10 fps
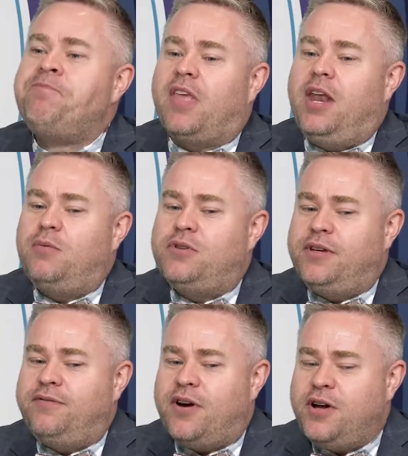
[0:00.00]
And it was
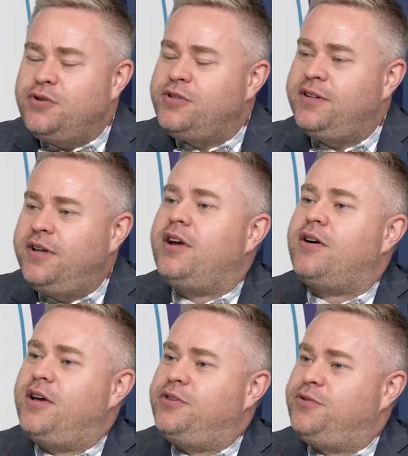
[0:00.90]
very interesting to hear
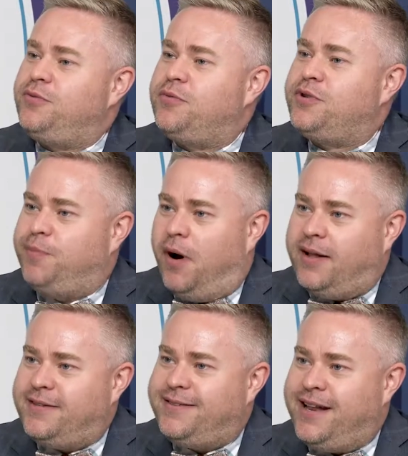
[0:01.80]
his
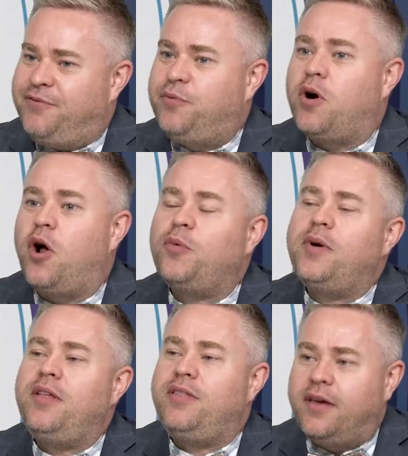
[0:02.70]
response, that if we're
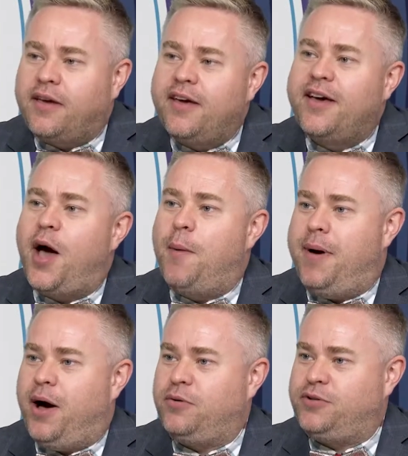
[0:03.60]
already thinking
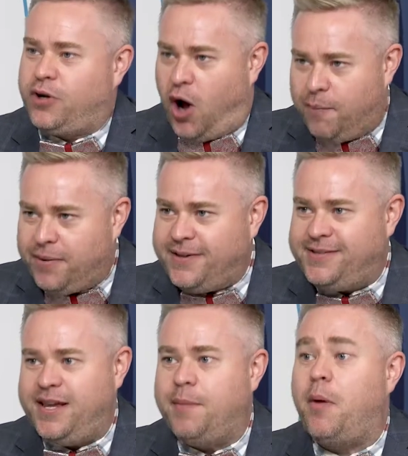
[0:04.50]
about
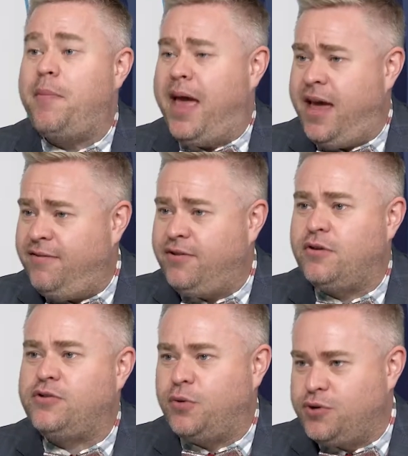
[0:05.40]
competency, about behavior,
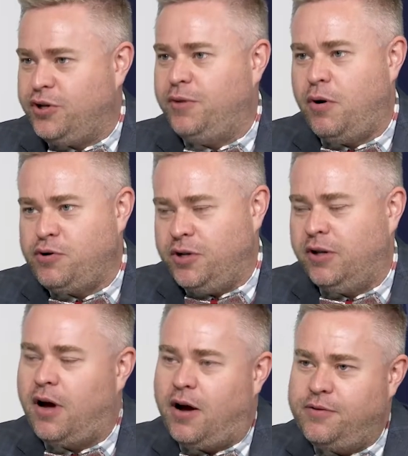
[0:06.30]
social, emotional, and
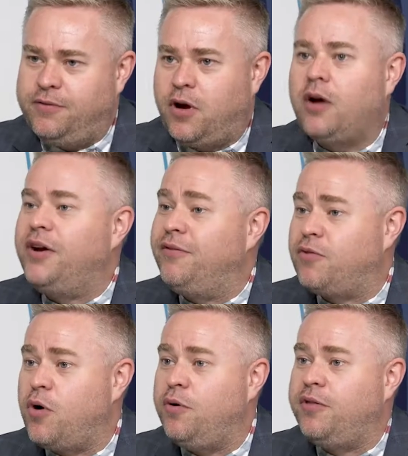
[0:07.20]
cognitive
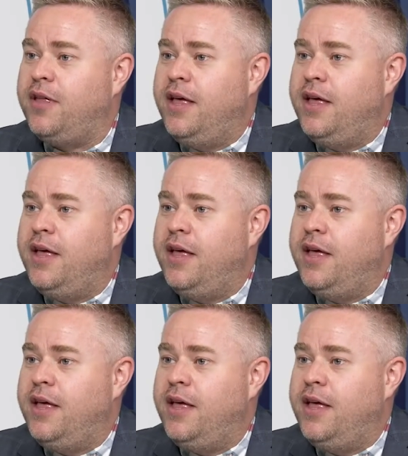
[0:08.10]
growth,